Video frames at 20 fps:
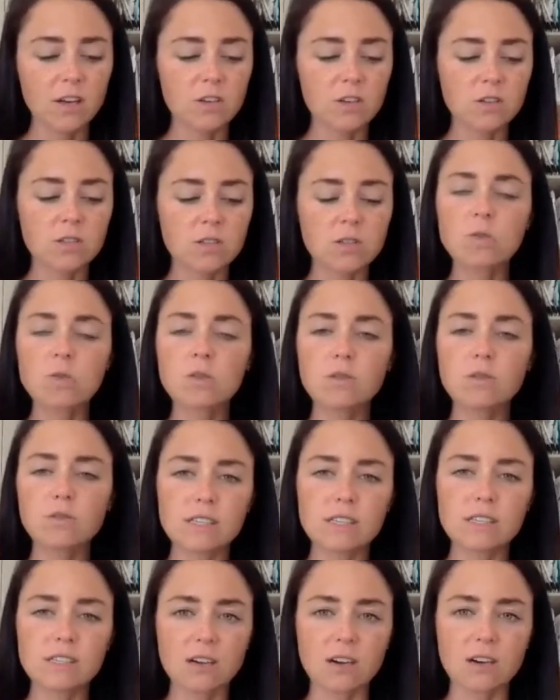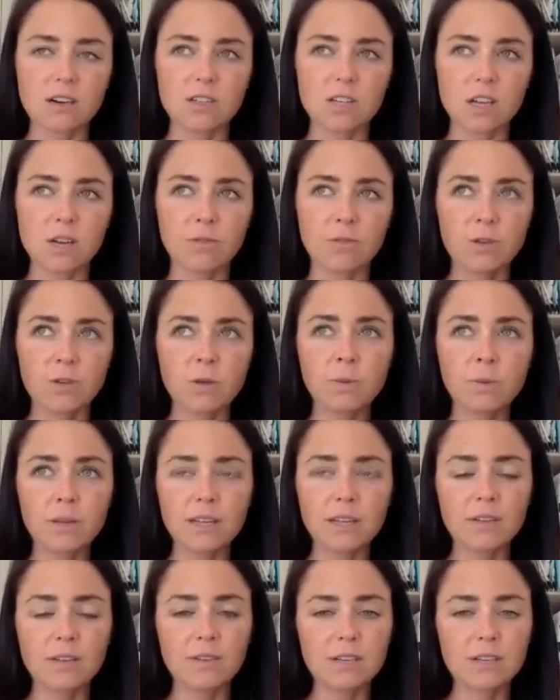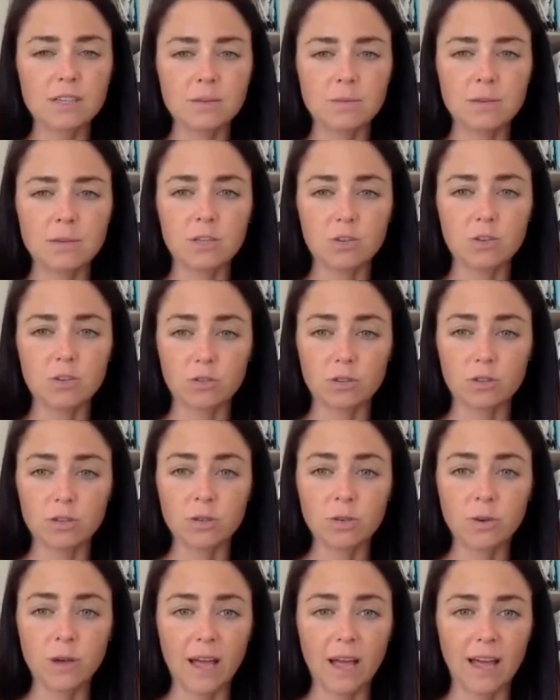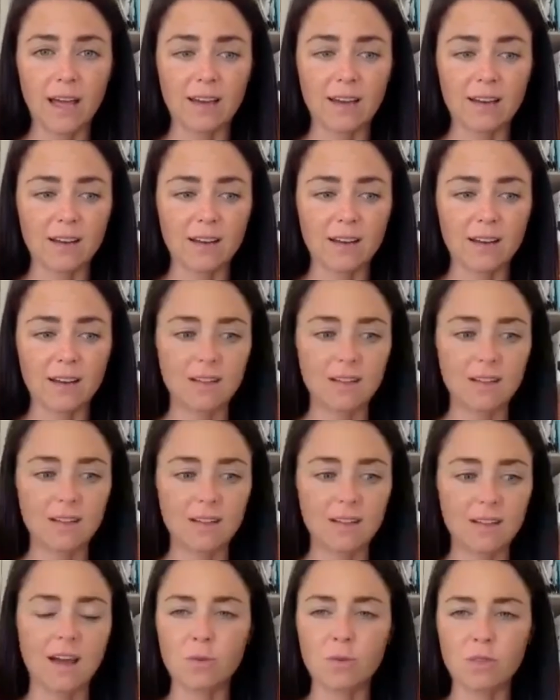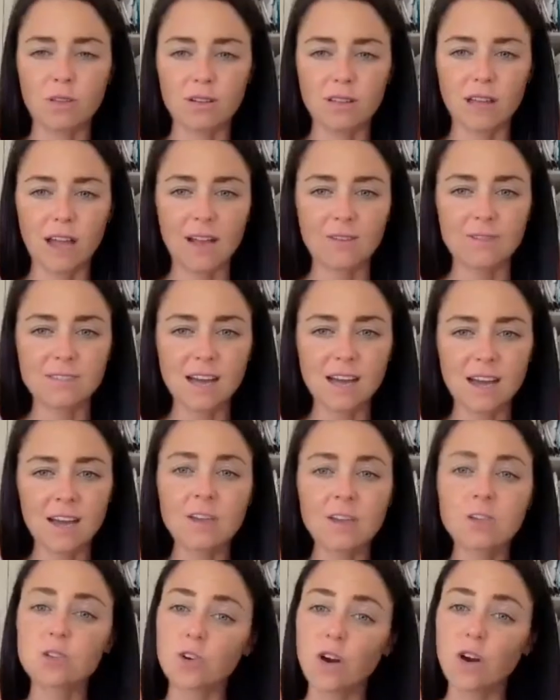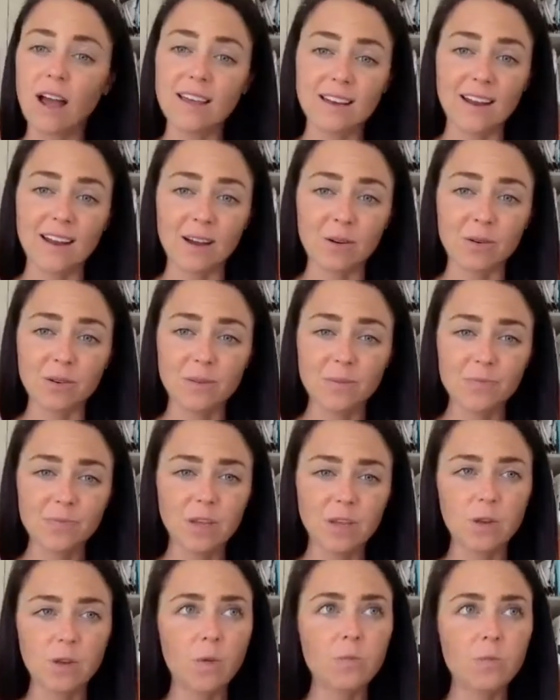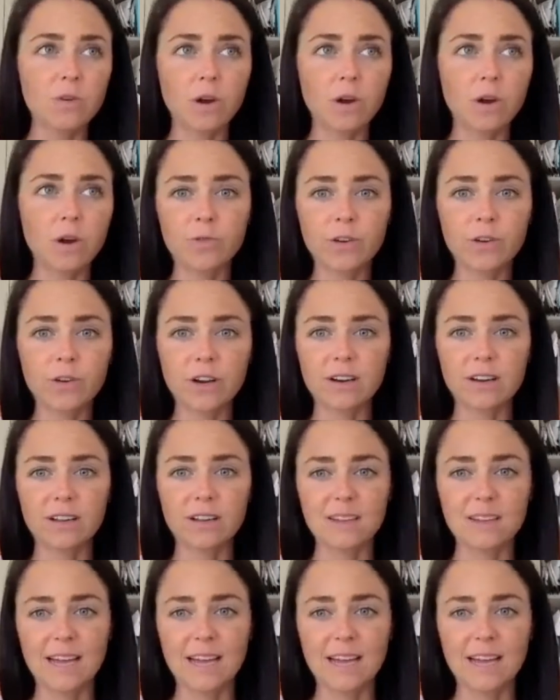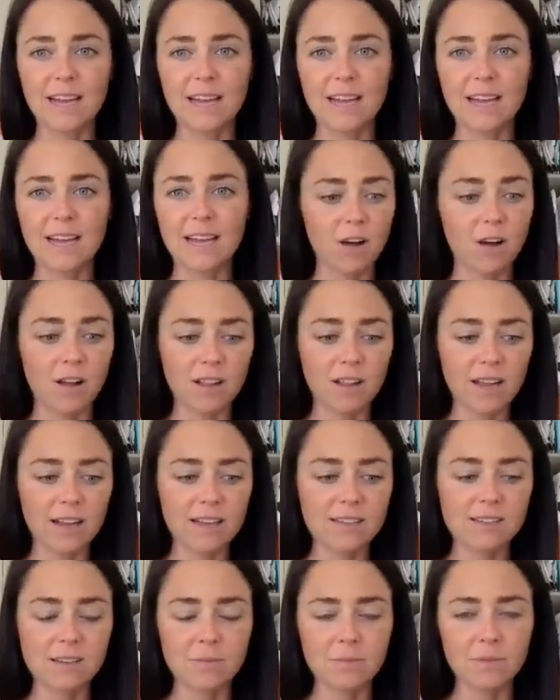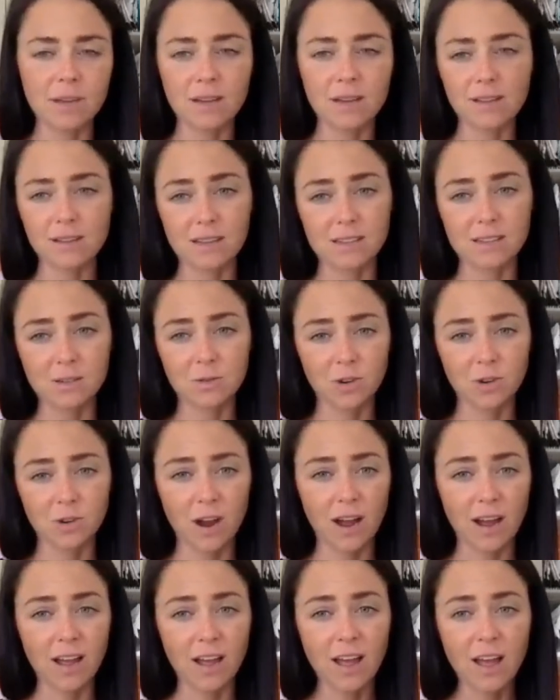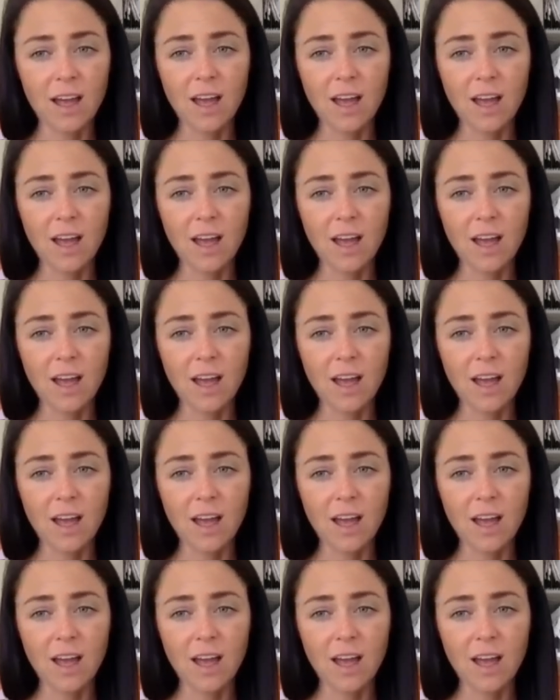Do the research. If you believe it to be true and align with your lifestyle, try it out. You don't know if you're going to like something or not like something unless you try.